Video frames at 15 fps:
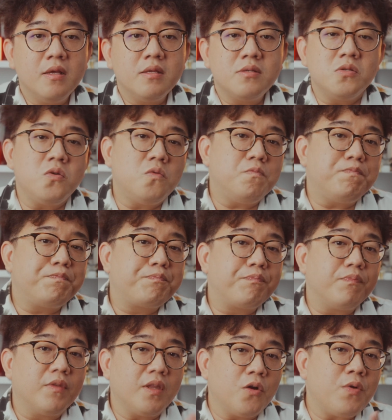So
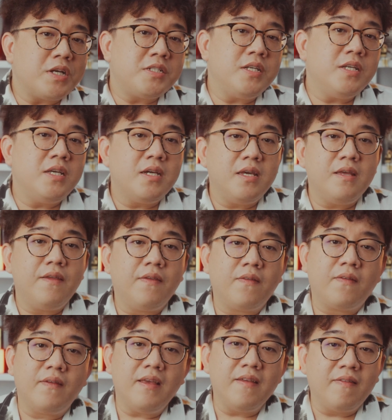the question here
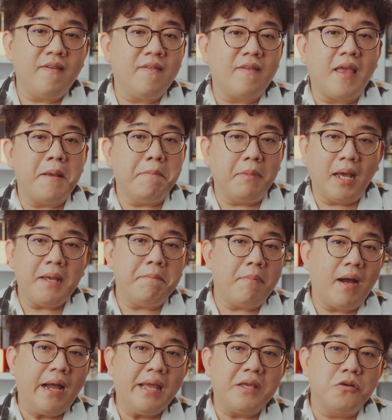is this a blind
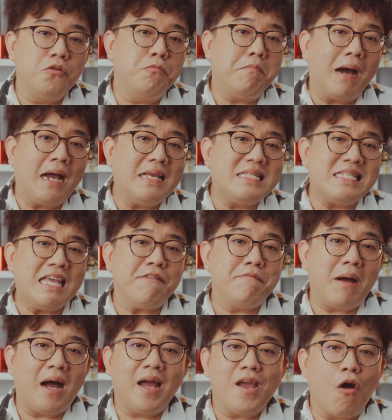buy, good buy, safe
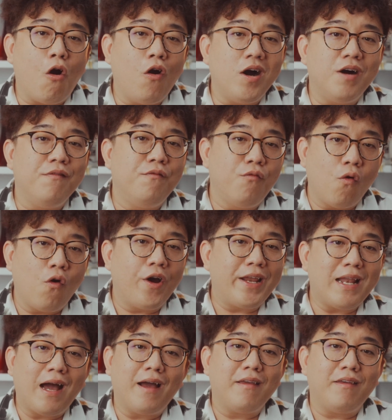buy, or avoid
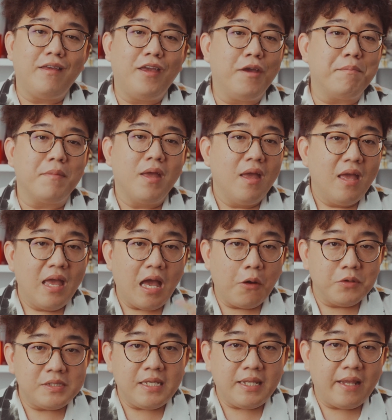IEM? I
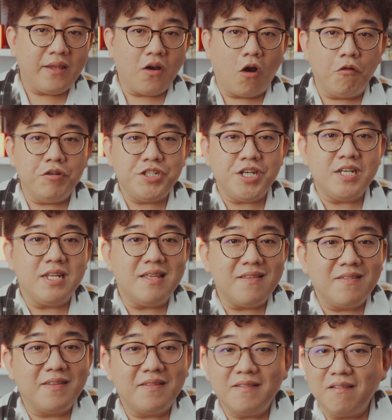would say that the Origin
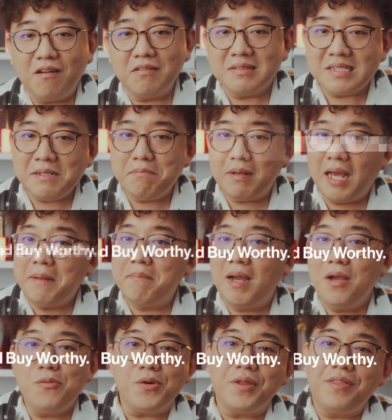is honestly blind
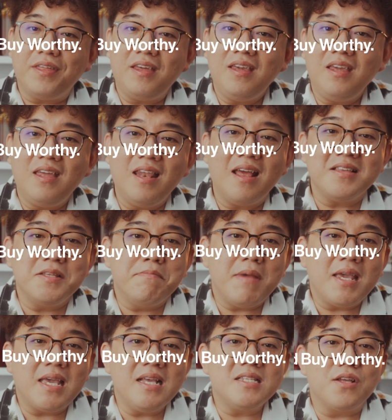buy worthy. It has the
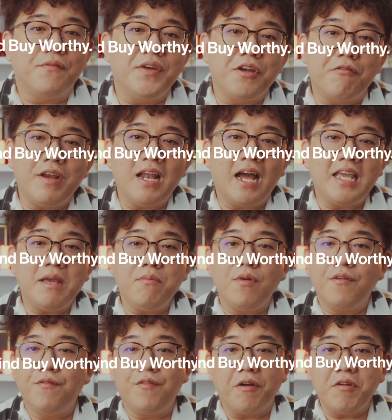makings of a great IEM
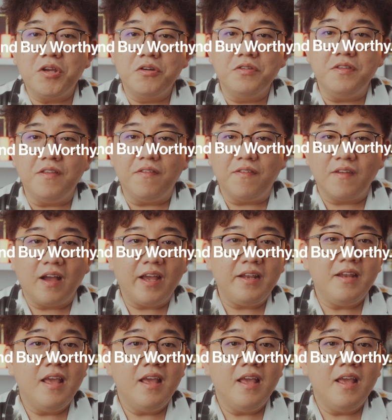with very good design,